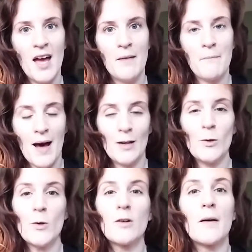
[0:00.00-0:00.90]

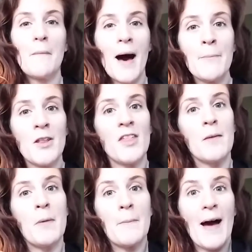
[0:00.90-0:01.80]
monoclonal
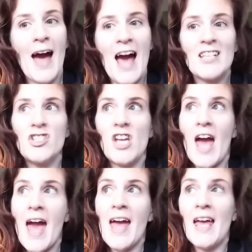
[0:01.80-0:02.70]
gammopathy, but my
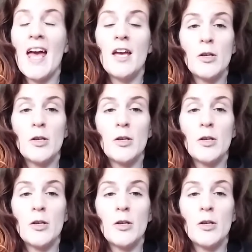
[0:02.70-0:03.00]
IgA